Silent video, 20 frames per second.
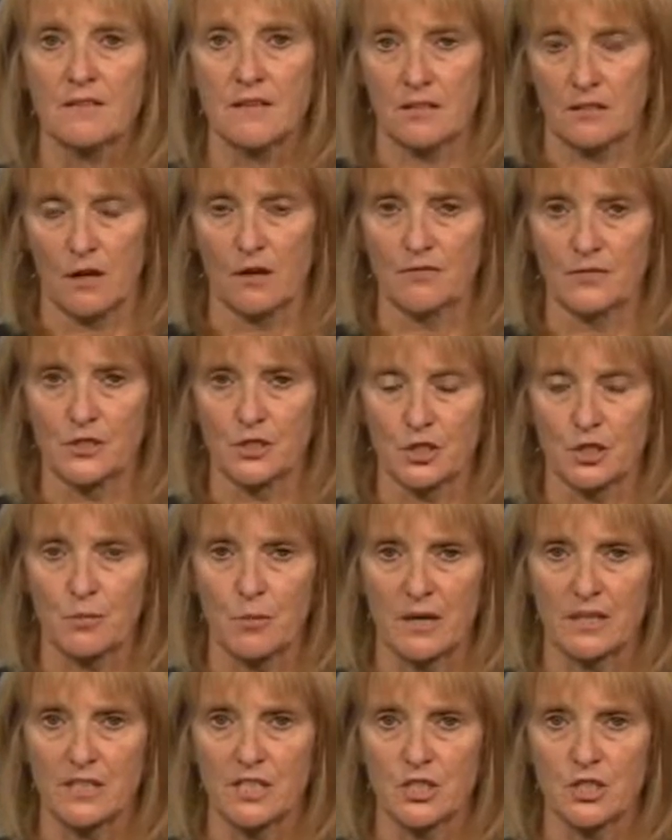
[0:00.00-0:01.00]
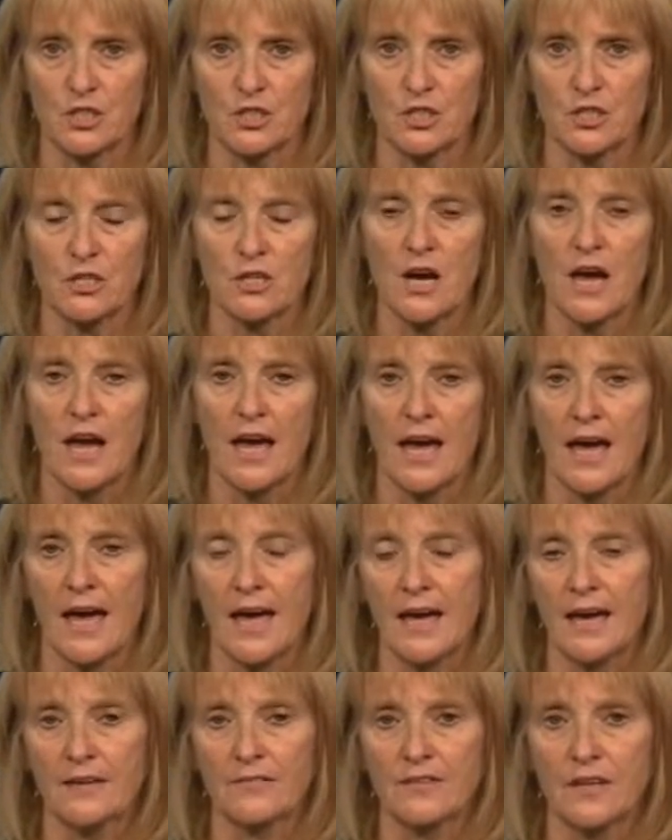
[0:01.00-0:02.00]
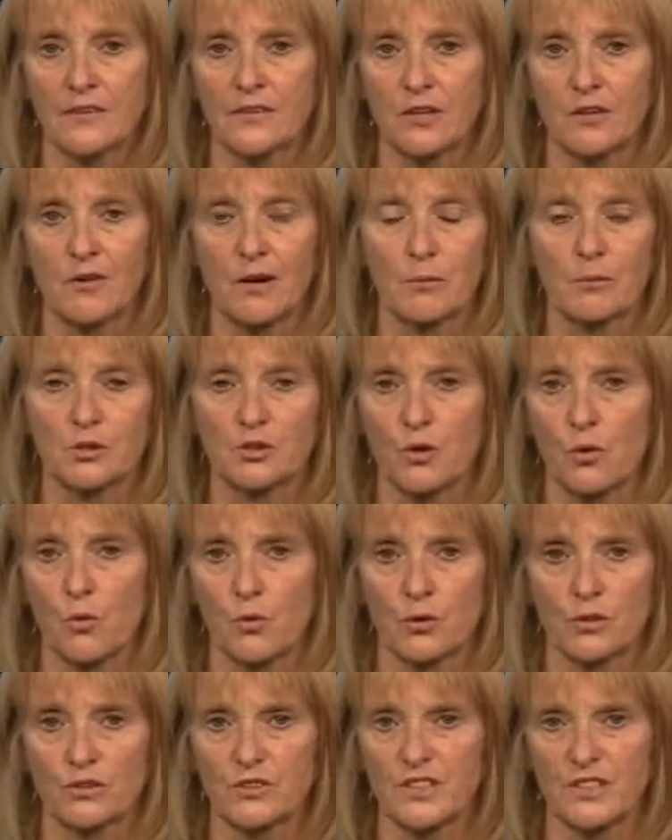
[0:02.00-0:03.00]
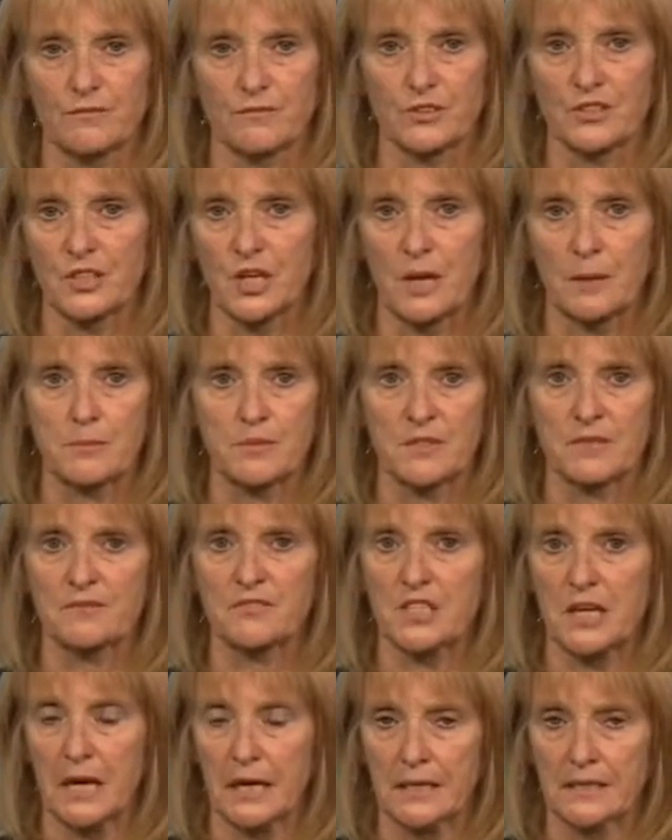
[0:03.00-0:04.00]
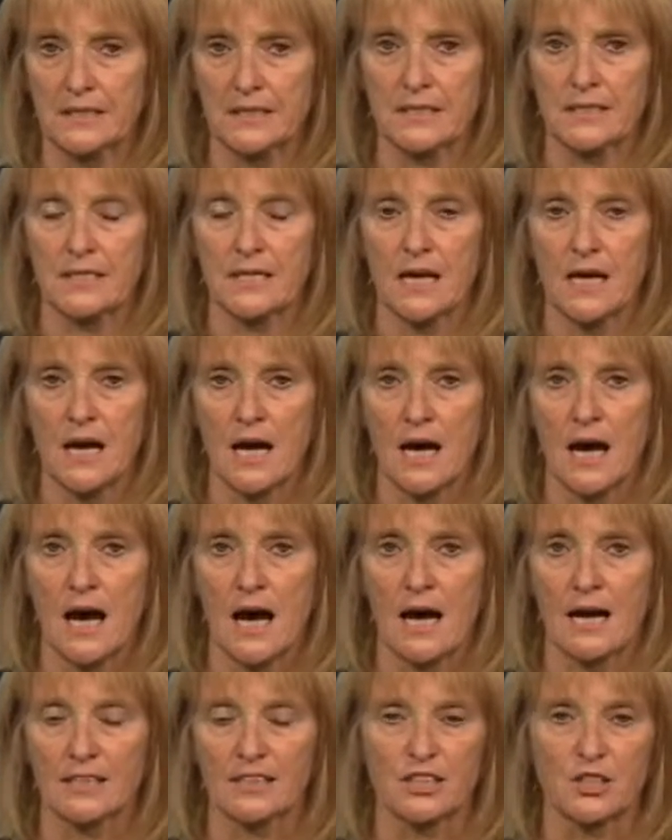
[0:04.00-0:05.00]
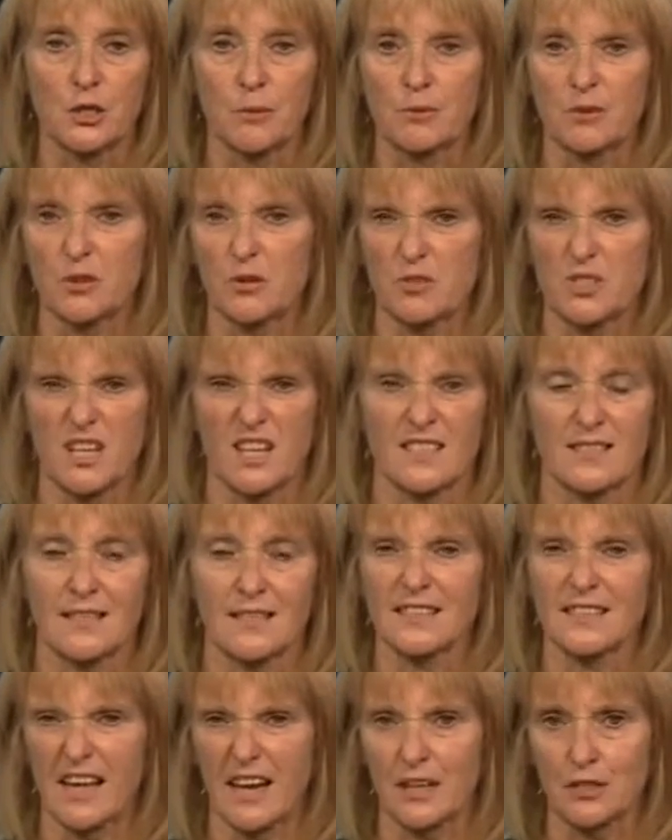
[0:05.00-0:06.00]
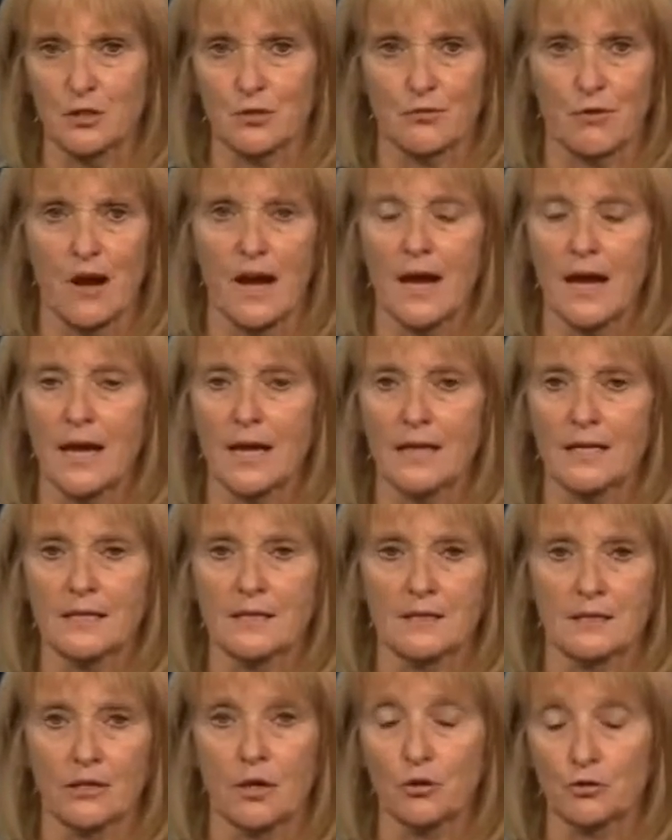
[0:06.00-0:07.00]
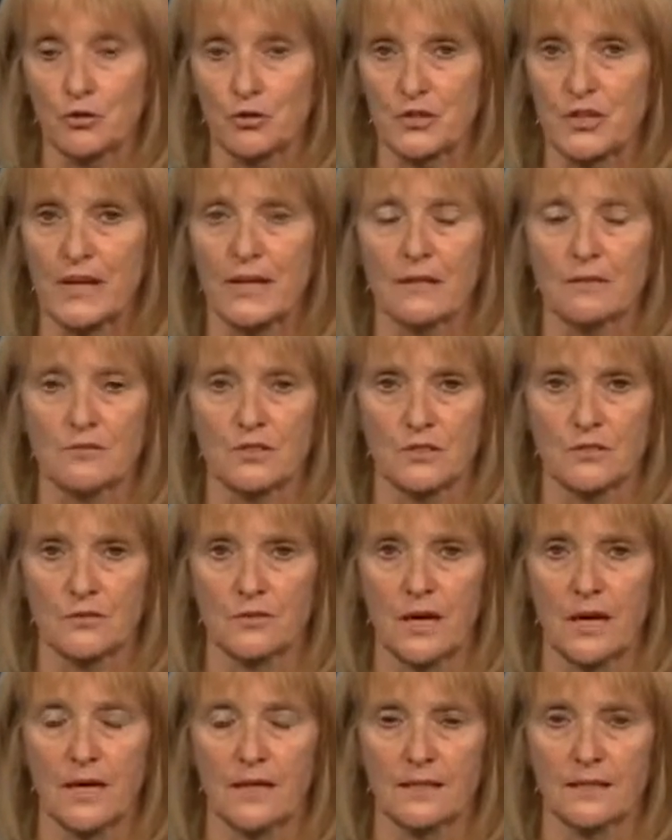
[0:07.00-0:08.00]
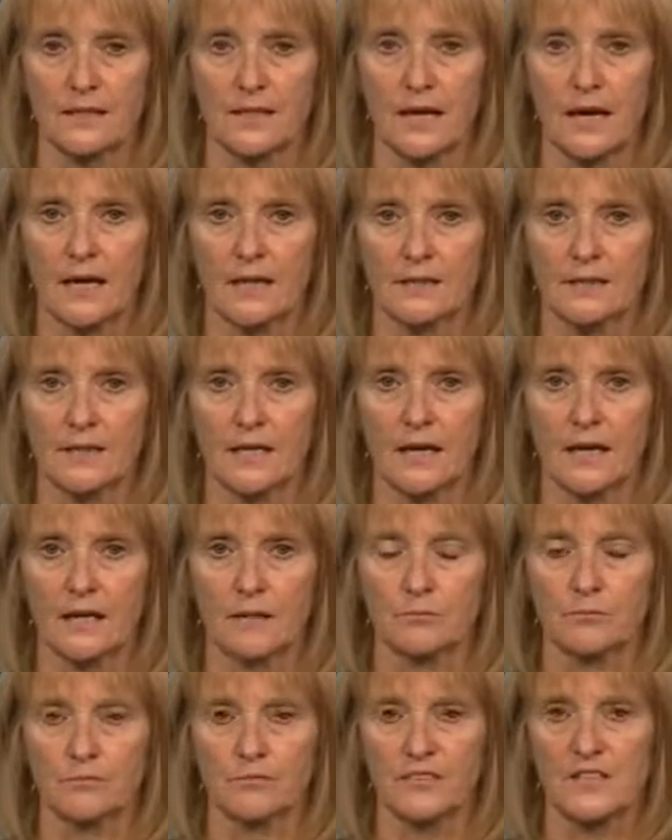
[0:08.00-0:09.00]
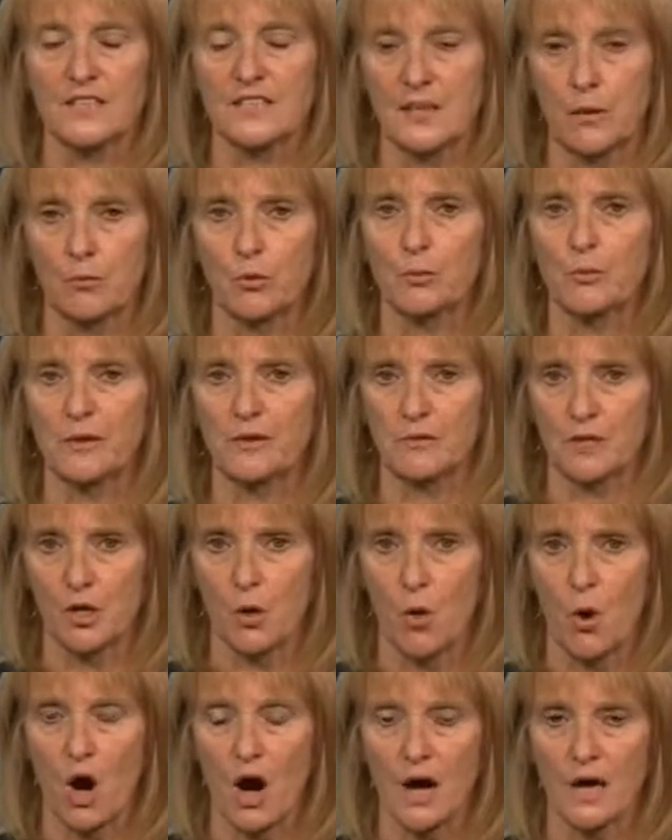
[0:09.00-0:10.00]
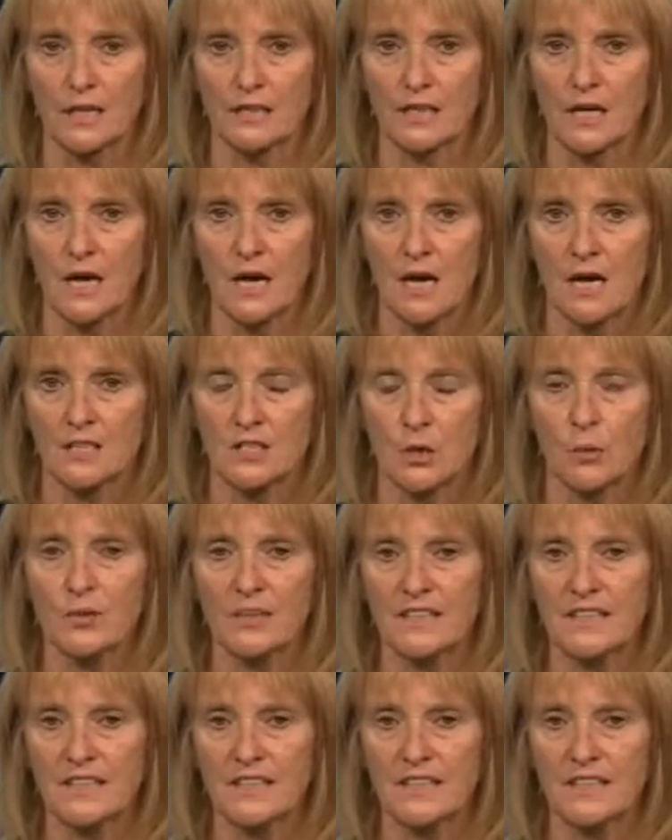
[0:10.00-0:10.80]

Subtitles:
of the nurse practitioner, and that they're able to order different types of tests and interpret those tests x-rays and ultrasounds and things that will be required. So it